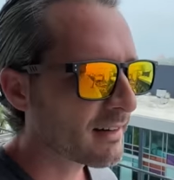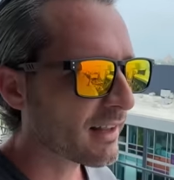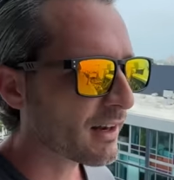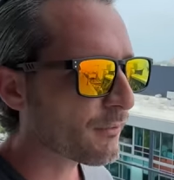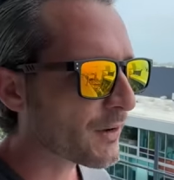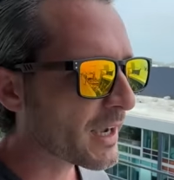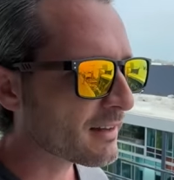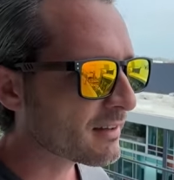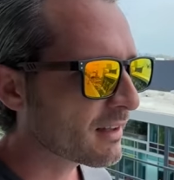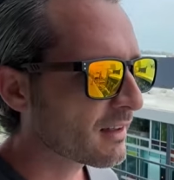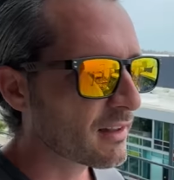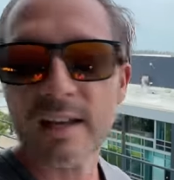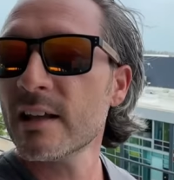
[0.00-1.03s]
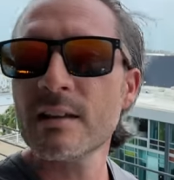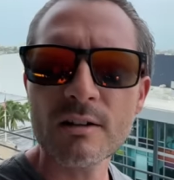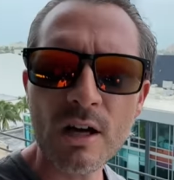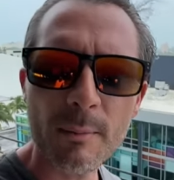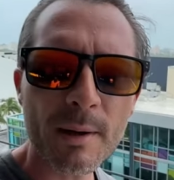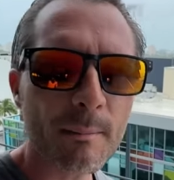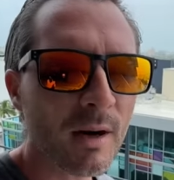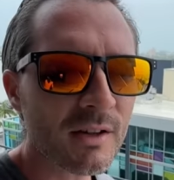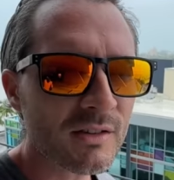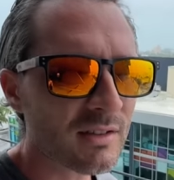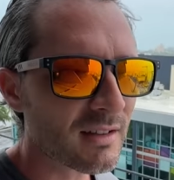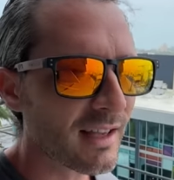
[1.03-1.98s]
In fact, in the coming
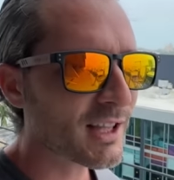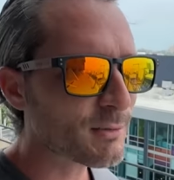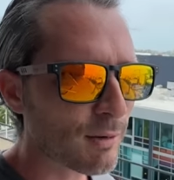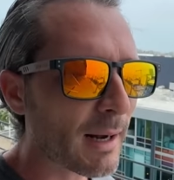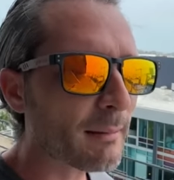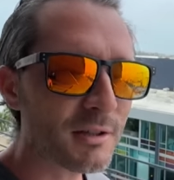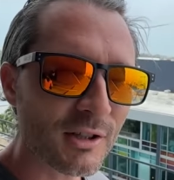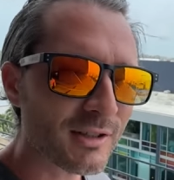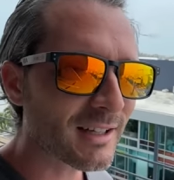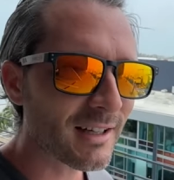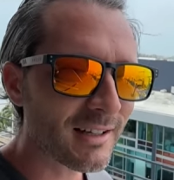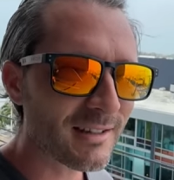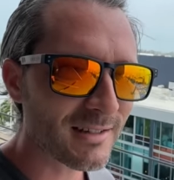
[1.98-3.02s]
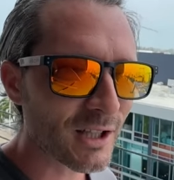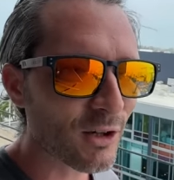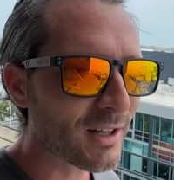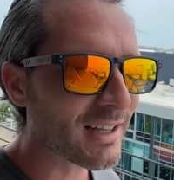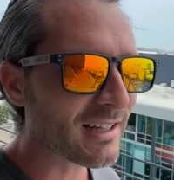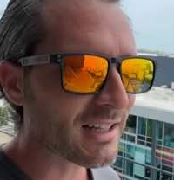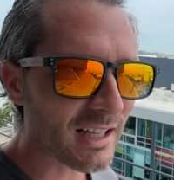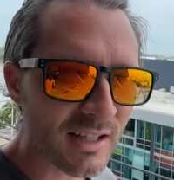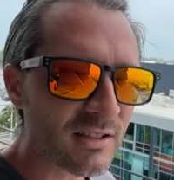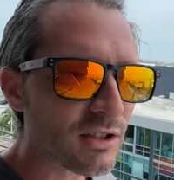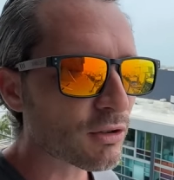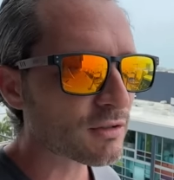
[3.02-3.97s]
months, it's probably just going to continue to get
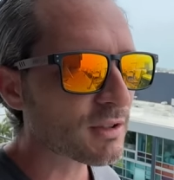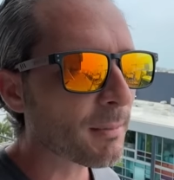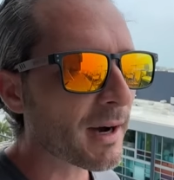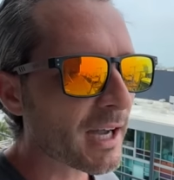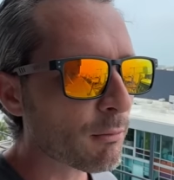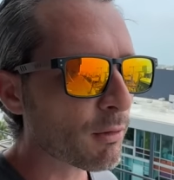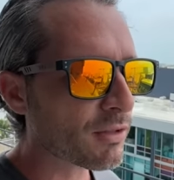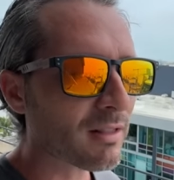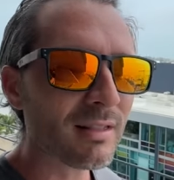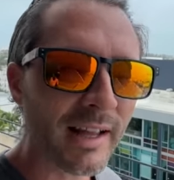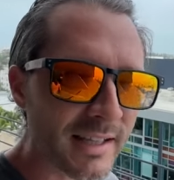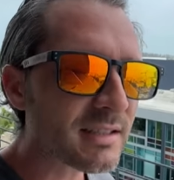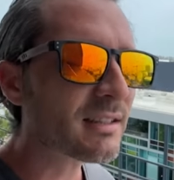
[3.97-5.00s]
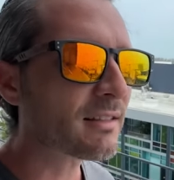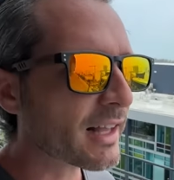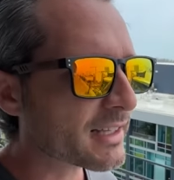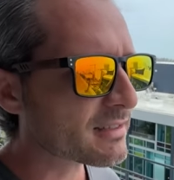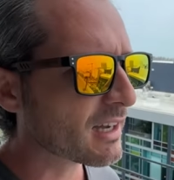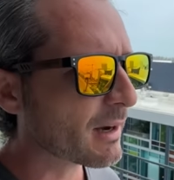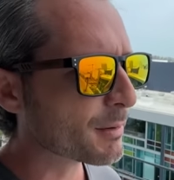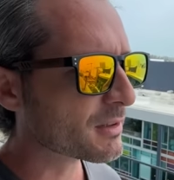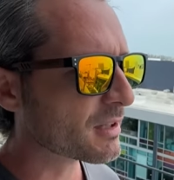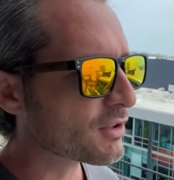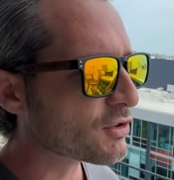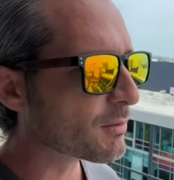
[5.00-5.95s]
easier to buy with less and less
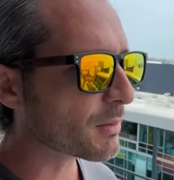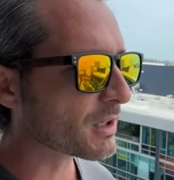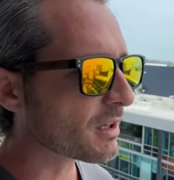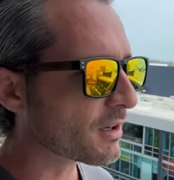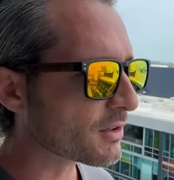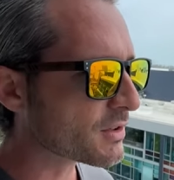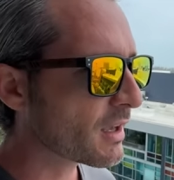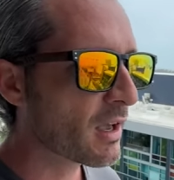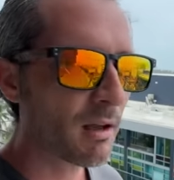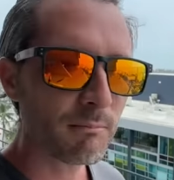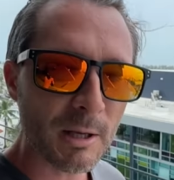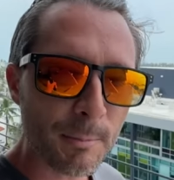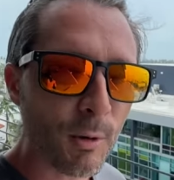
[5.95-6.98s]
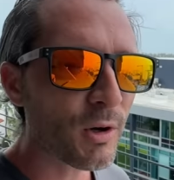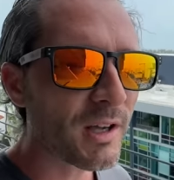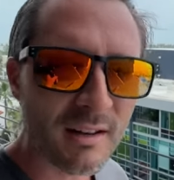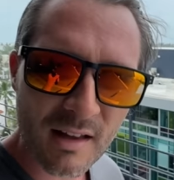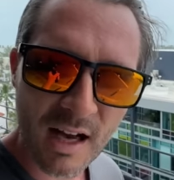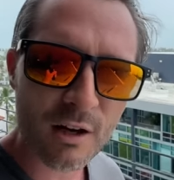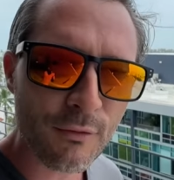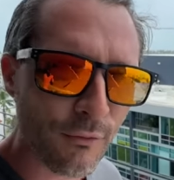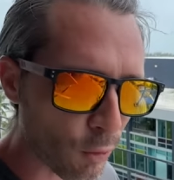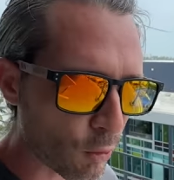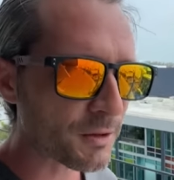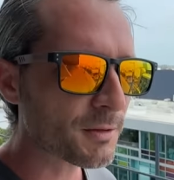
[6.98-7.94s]
competition because people cannot
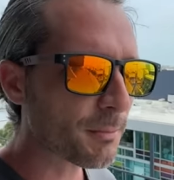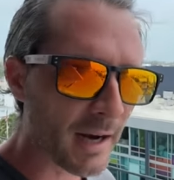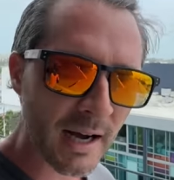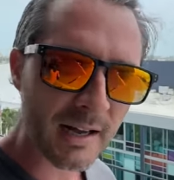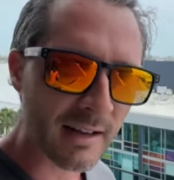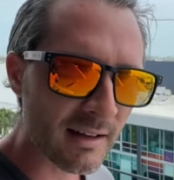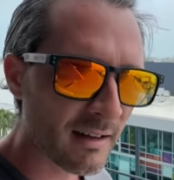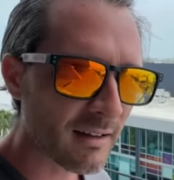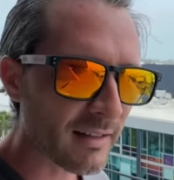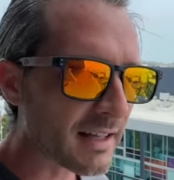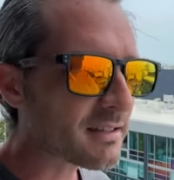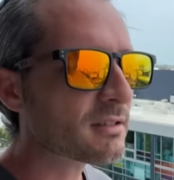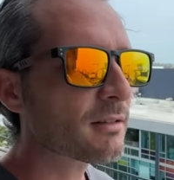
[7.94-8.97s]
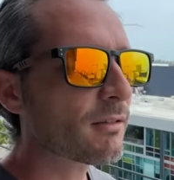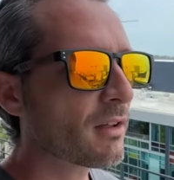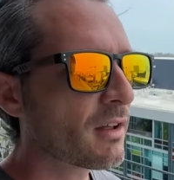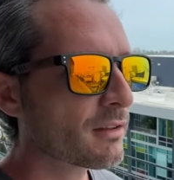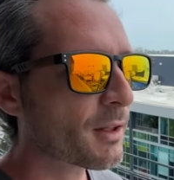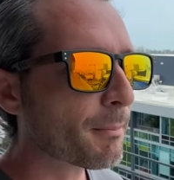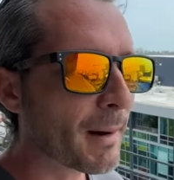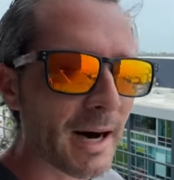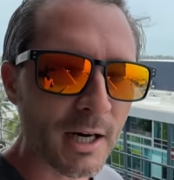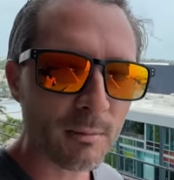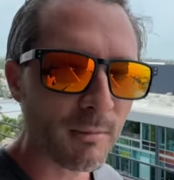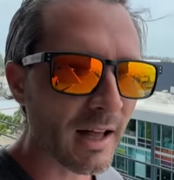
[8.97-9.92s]
afford to buy. That's the
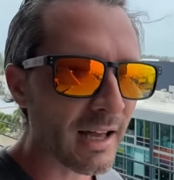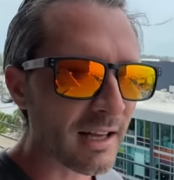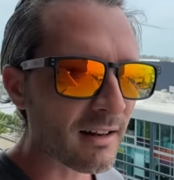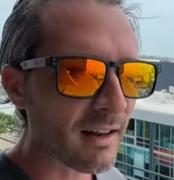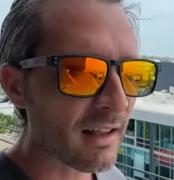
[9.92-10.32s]
bottom line.